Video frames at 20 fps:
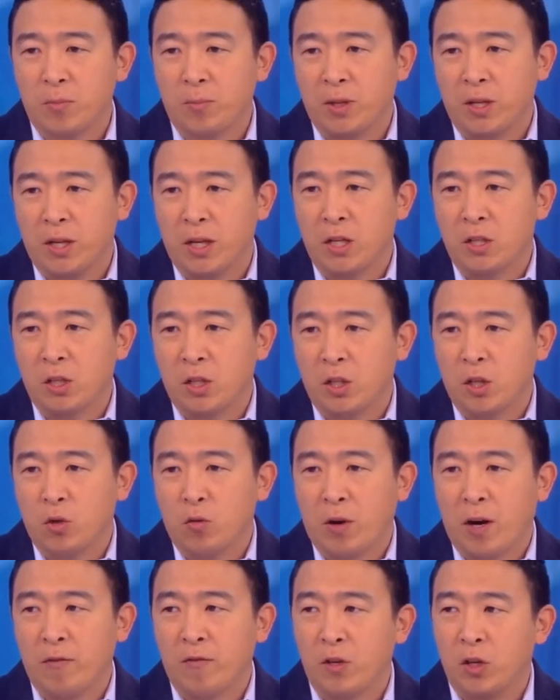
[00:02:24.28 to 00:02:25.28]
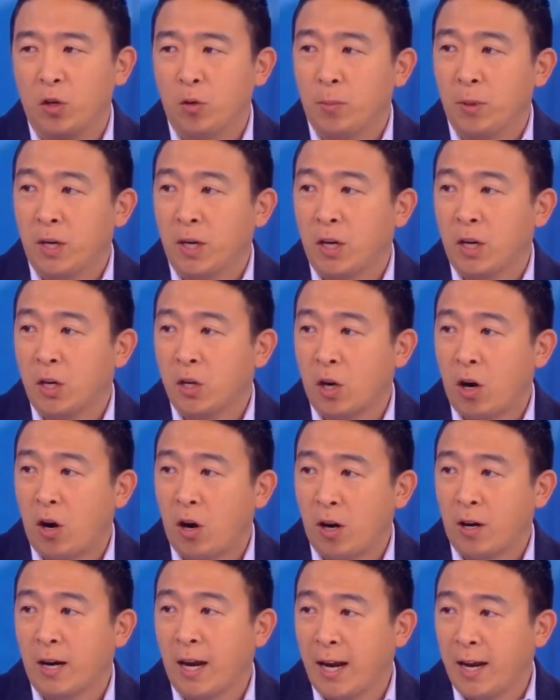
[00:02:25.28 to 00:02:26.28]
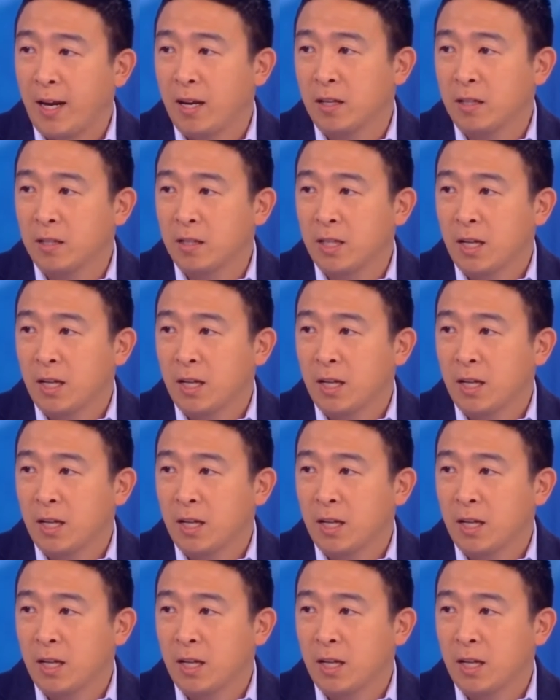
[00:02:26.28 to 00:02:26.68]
of billions in new revenue, put it into our hands.